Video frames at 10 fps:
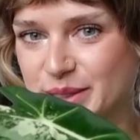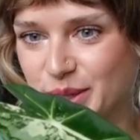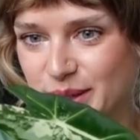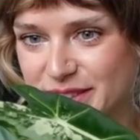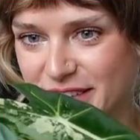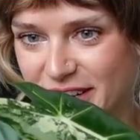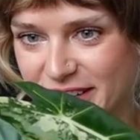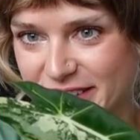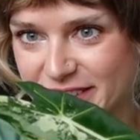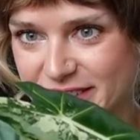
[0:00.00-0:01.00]
strong
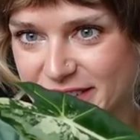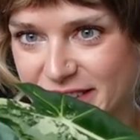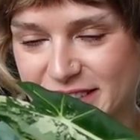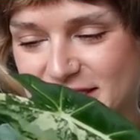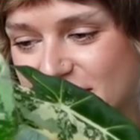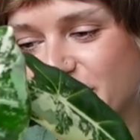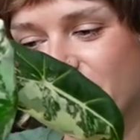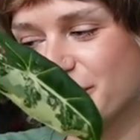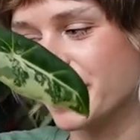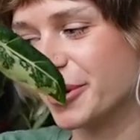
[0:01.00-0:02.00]
start. This is
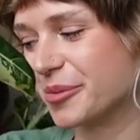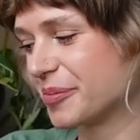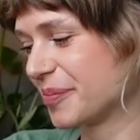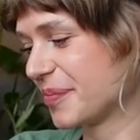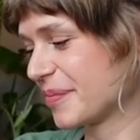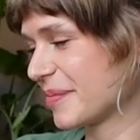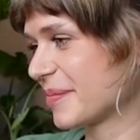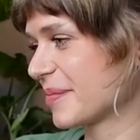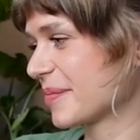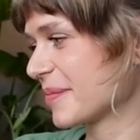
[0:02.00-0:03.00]
incredible.
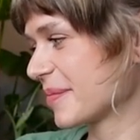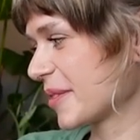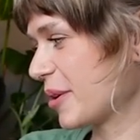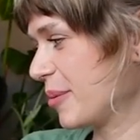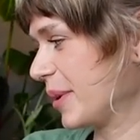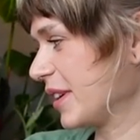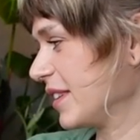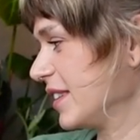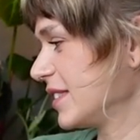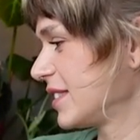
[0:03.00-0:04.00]
Oh my
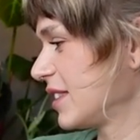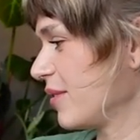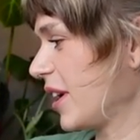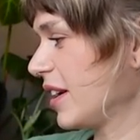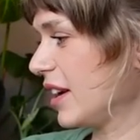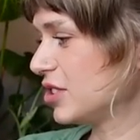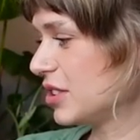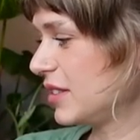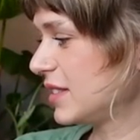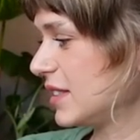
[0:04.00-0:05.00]
goodness. The variegation
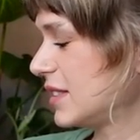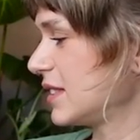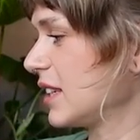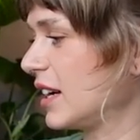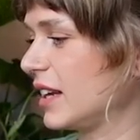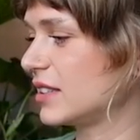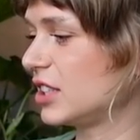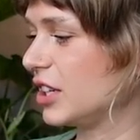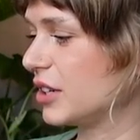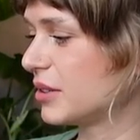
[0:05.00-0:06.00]
on this is stunning
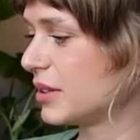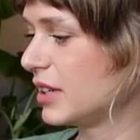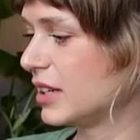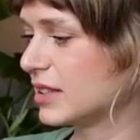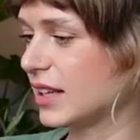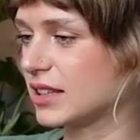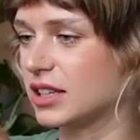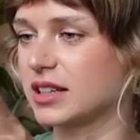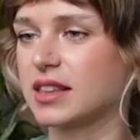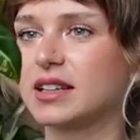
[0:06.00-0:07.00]
too. Like,
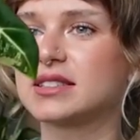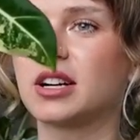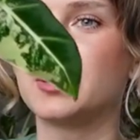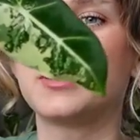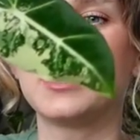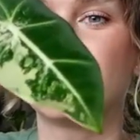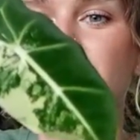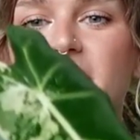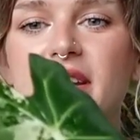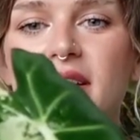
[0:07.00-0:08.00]
look at this. Are you kidding
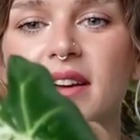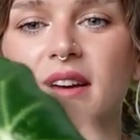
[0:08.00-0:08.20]
me?